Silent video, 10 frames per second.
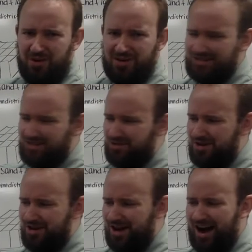it's
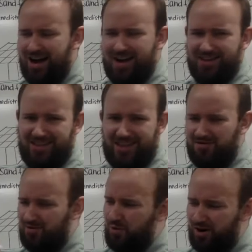3 high and then
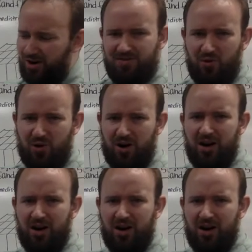4 and 4.